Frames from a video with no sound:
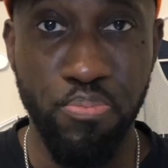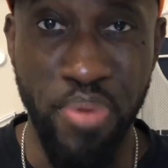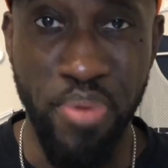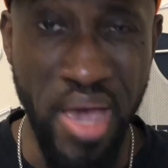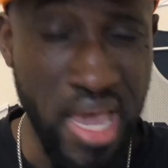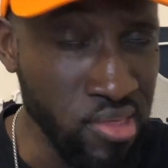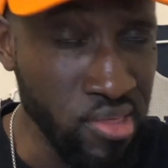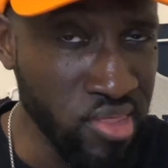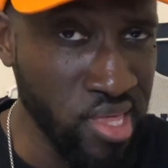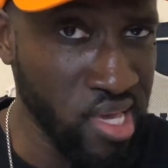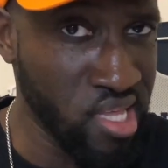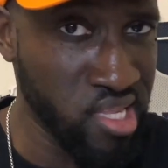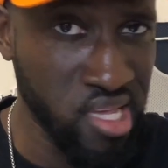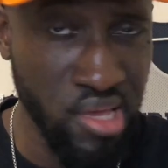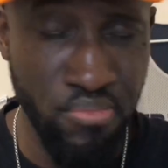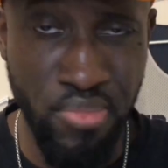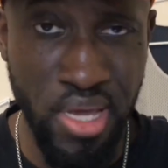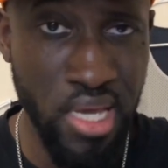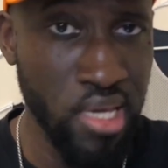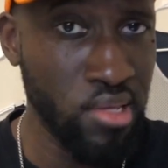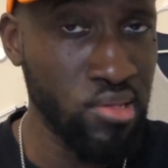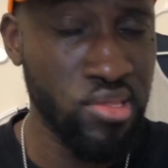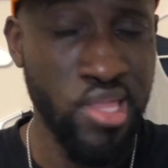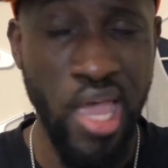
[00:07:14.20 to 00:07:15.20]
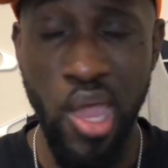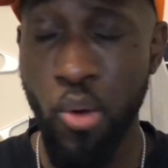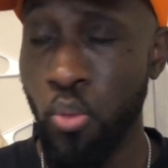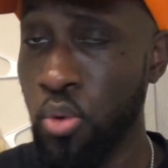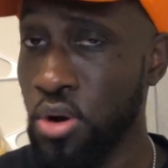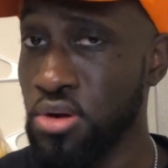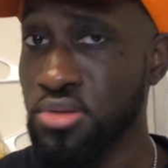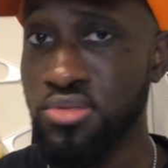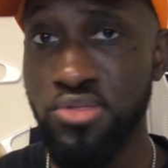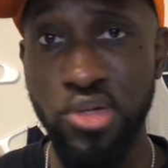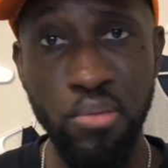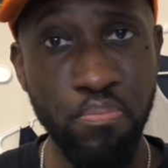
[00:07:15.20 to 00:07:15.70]
basically means they
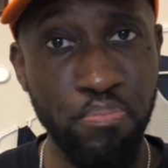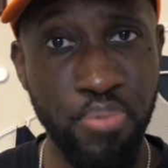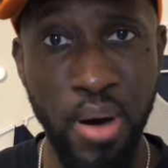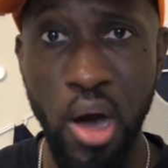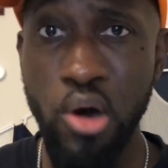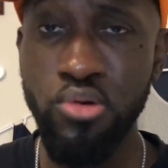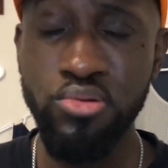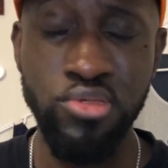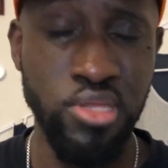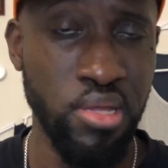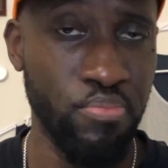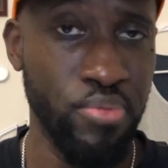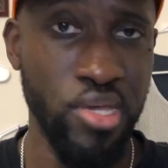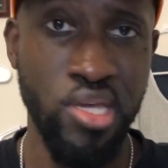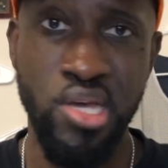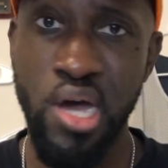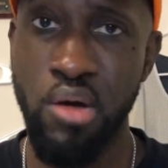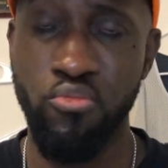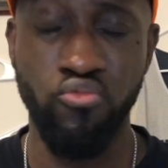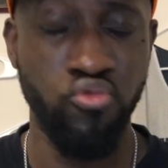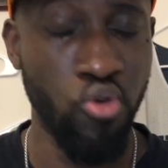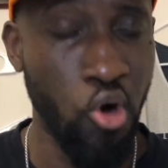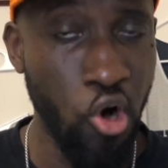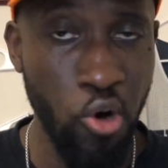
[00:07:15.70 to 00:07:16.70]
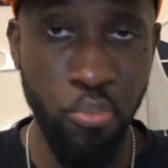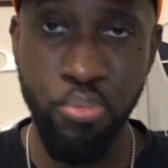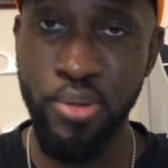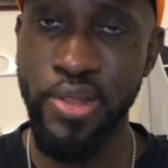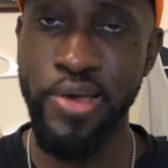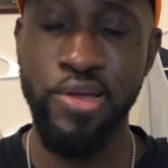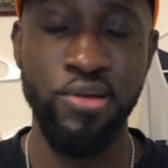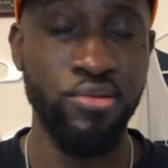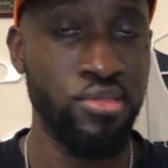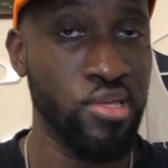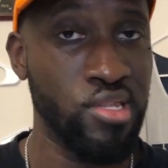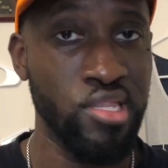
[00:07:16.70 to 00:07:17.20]
were supposed to become role
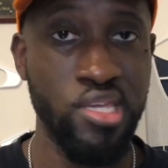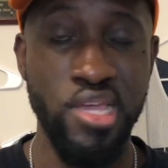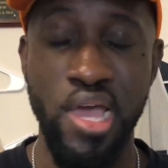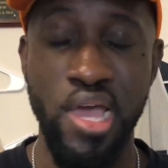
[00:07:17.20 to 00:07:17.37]
players in the